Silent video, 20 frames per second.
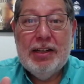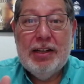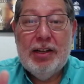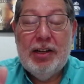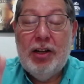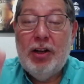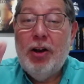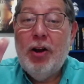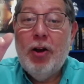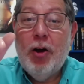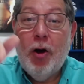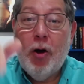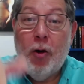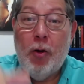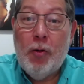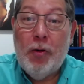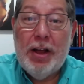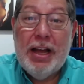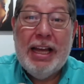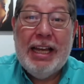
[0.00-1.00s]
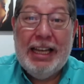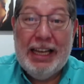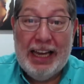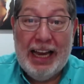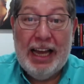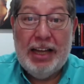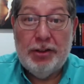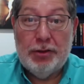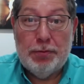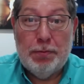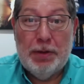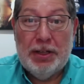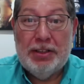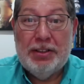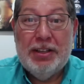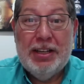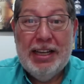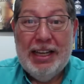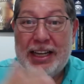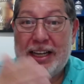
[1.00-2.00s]
low engagement
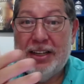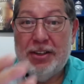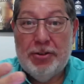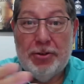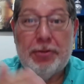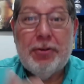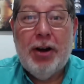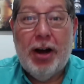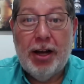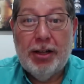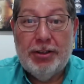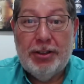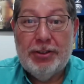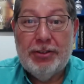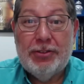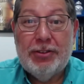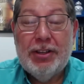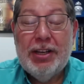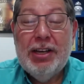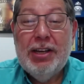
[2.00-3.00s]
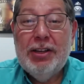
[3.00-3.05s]
in your audience.